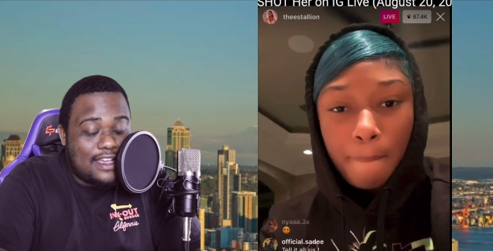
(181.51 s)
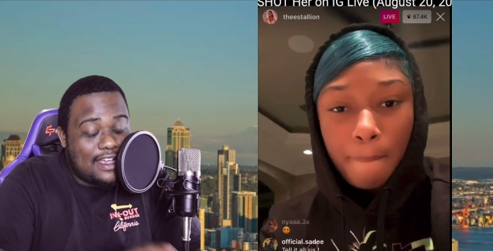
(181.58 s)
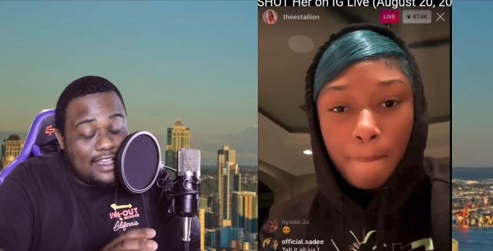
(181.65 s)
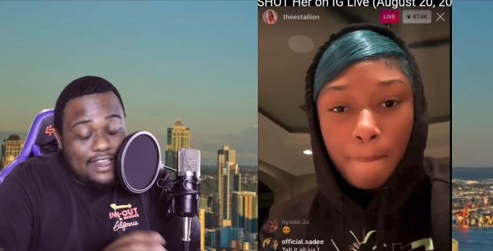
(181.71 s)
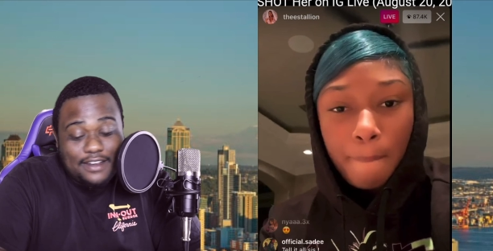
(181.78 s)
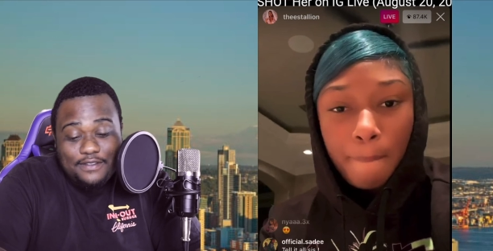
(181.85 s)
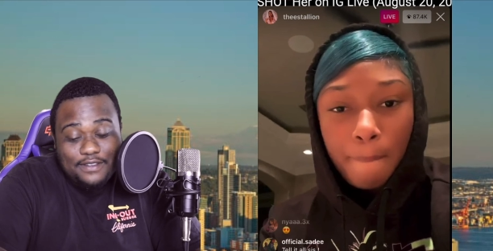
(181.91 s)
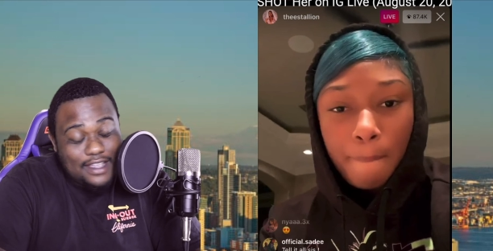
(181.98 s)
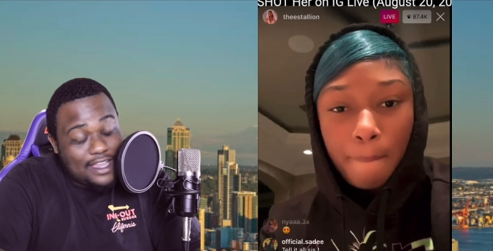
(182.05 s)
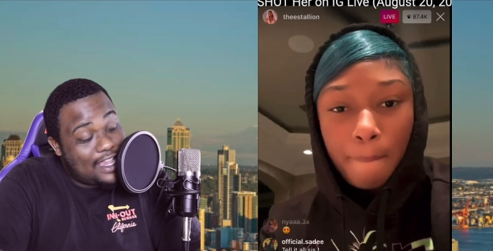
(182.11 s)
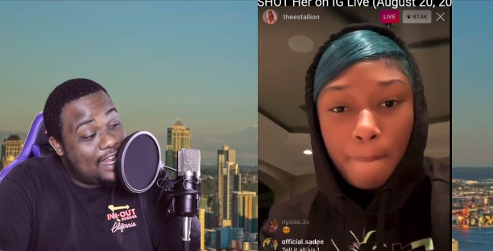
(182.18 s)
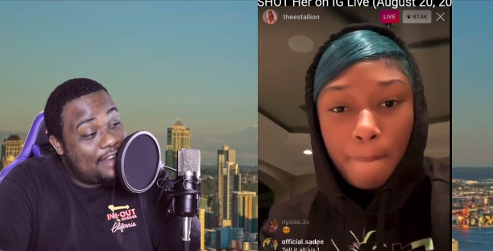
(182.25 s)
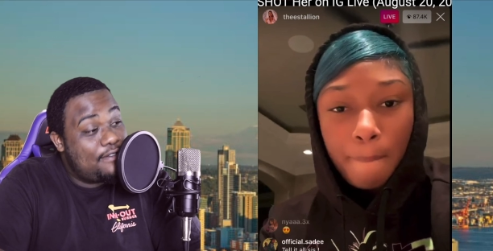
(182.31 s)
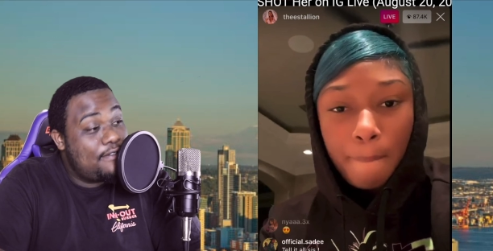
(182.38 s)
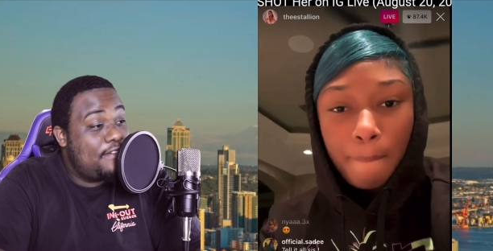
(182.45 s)
Speaker 1: I ain't even, I
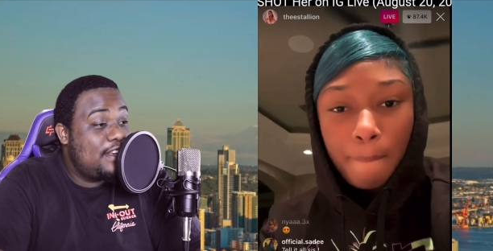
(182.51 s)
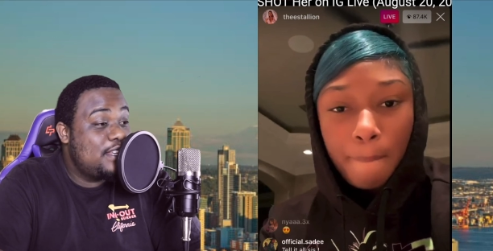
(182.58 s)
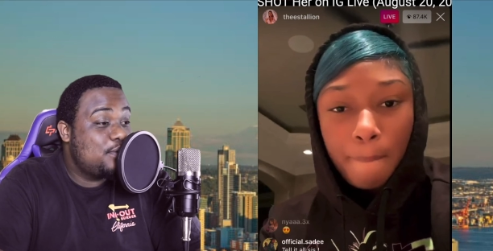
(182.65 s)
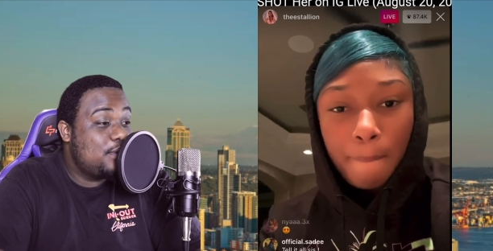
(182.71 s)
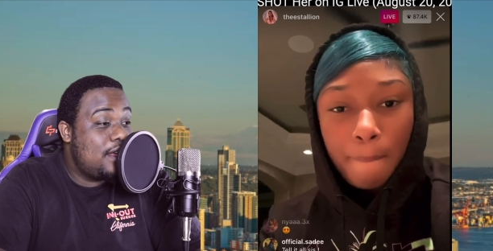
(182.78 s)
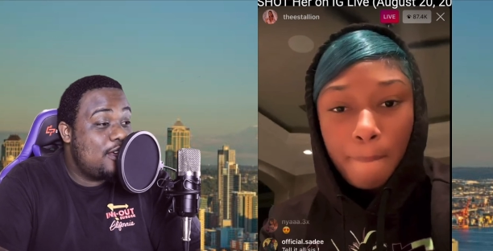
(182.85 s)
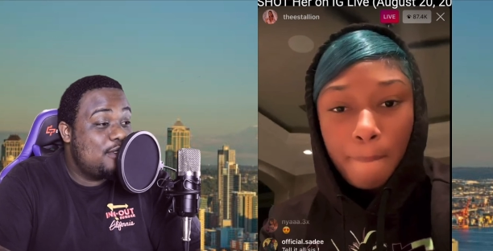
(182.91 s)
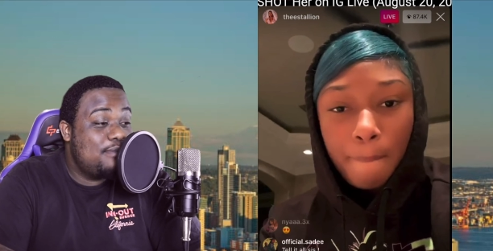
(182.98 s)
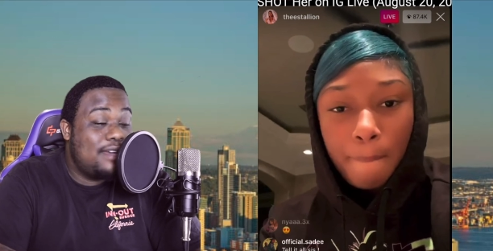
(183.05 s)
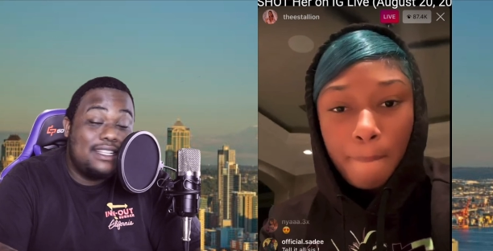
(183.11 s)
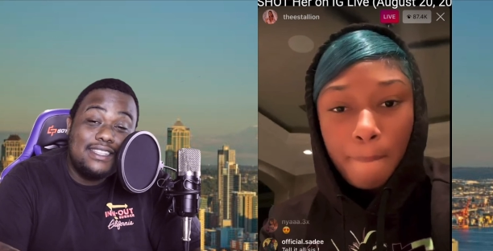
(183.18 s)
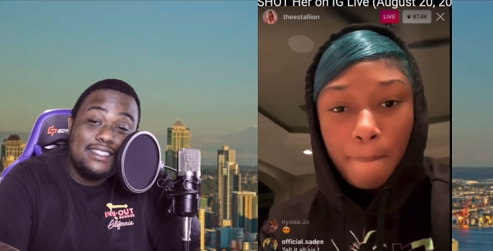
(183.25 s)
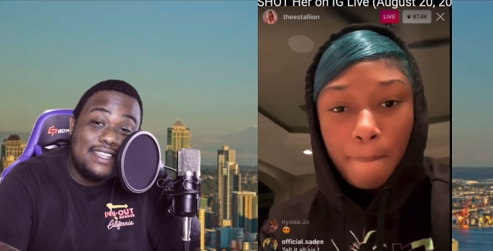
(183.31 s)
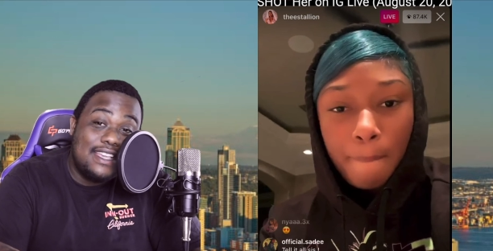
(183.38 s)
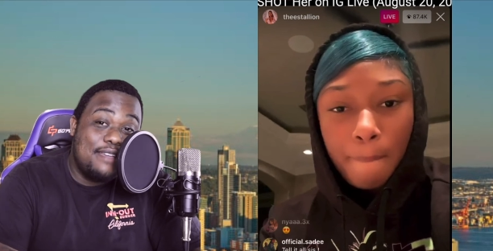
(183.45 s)
can't even finish what I was about
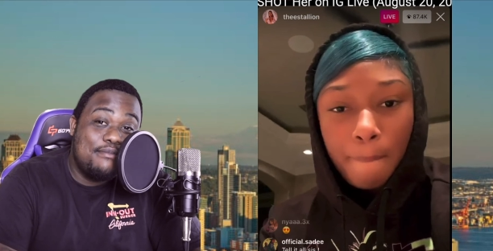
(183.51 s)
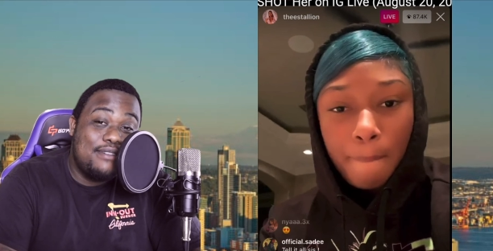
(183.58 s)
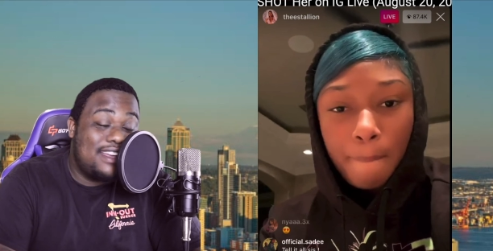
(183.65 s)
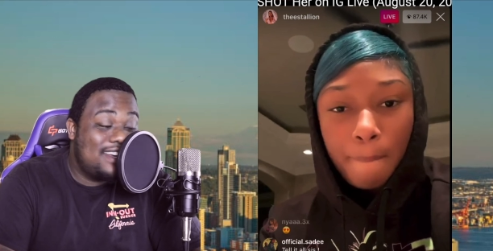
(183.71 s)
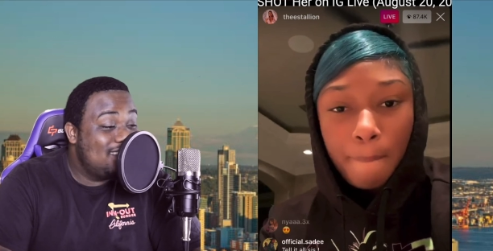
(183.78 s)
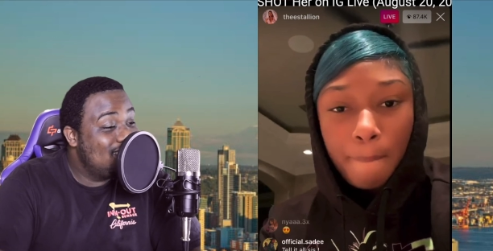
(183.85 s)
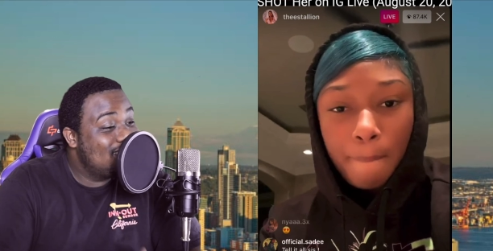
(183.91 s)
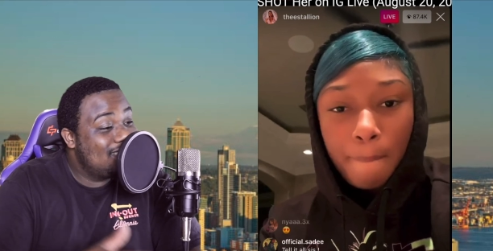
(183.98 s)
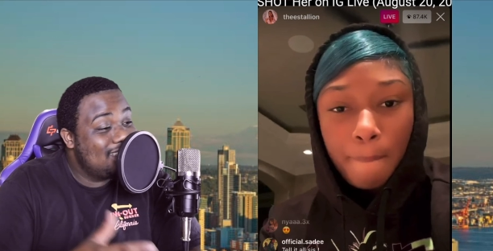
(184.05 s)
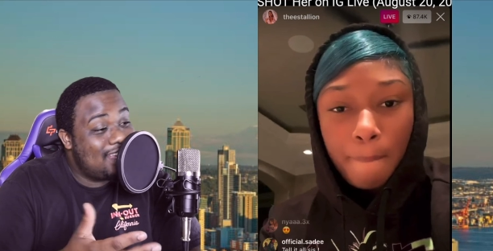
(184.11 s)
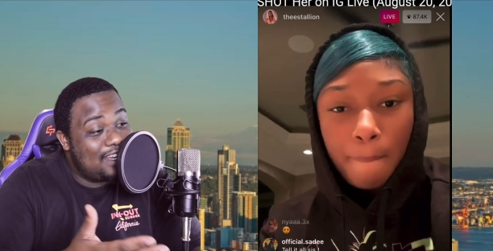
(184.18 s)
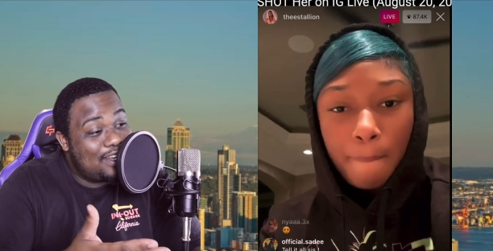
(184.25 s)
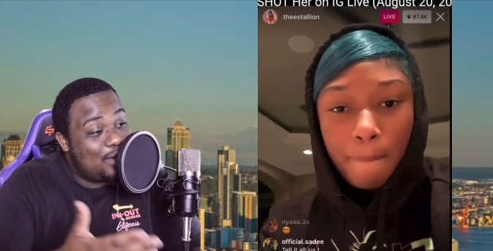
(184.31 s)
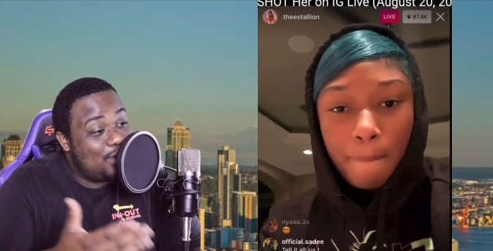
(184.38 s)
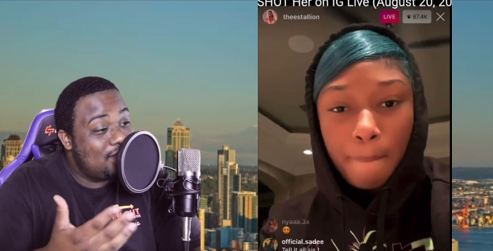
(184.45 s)
to say about it just because I
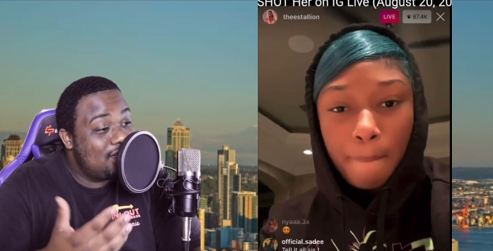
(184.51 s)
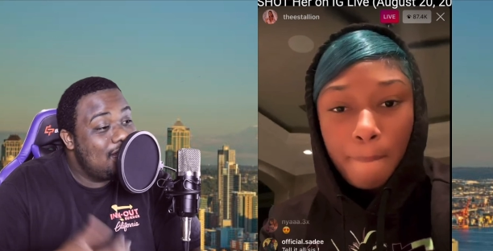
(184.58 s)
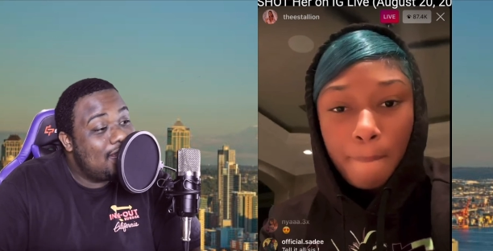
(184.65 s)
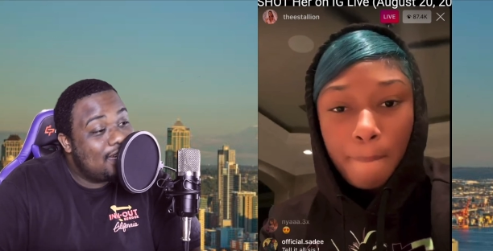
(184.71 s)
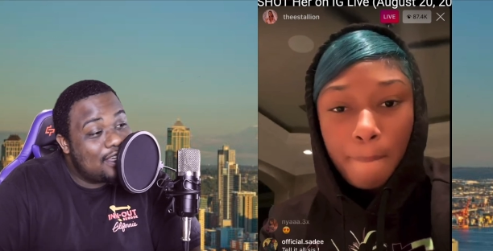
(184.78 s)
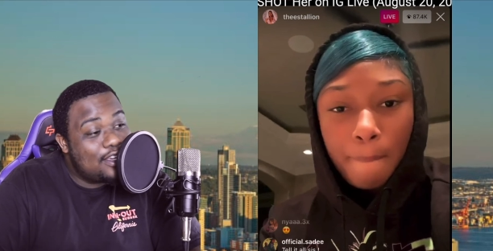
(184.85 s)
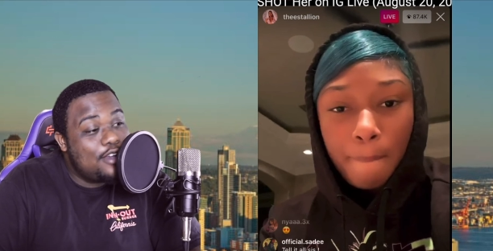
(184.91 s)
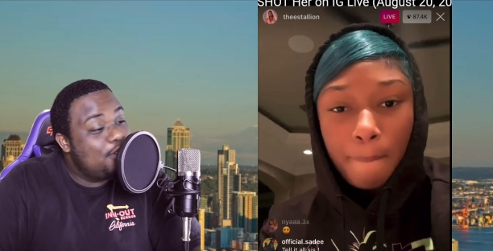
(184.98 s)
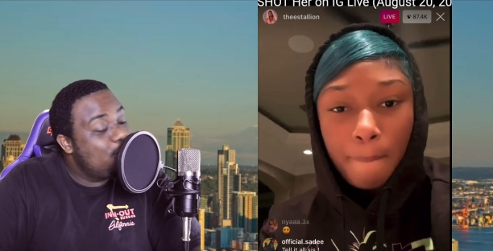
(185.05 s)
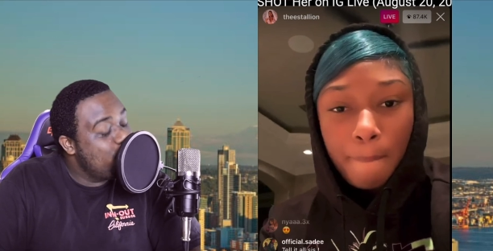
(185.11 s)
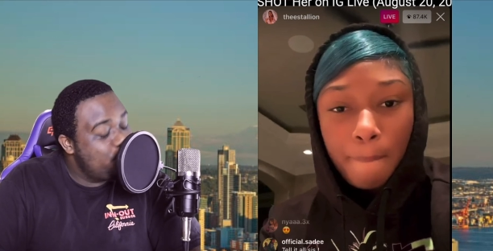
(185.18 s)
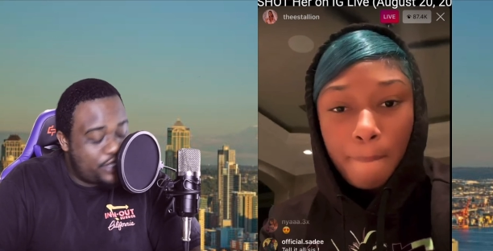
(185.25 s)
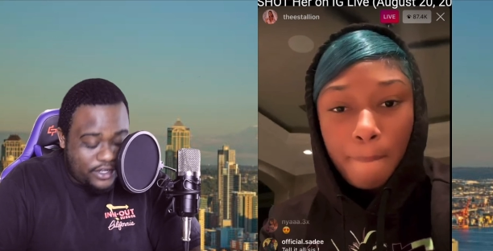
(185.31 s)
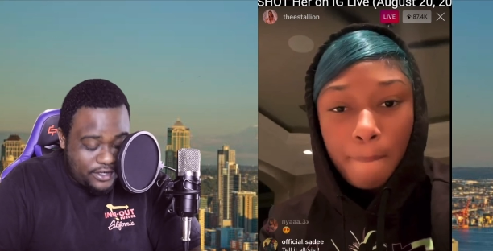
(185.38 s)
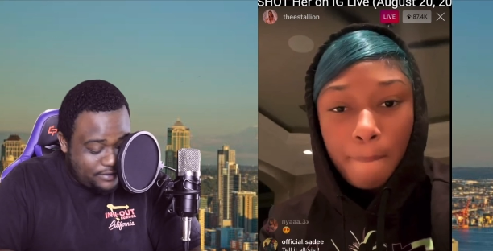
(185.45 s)
noticed she had the Goku
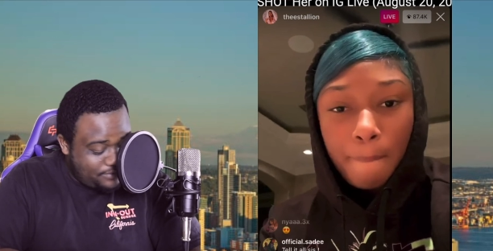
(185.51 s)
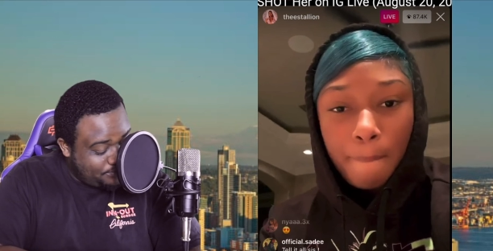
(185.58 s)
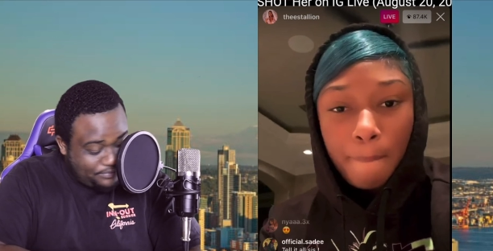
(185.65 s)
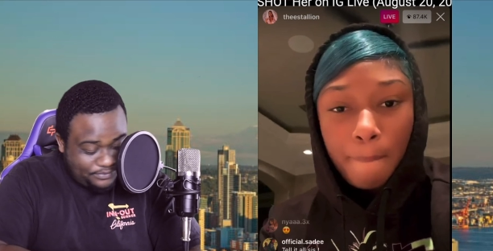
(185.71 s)
shirt.